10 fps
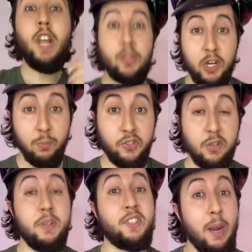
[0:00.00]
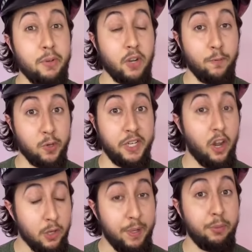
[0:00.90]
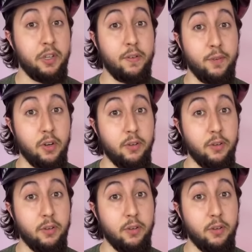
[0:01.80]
that you're Muslim, it's time to start forcing other people to convert.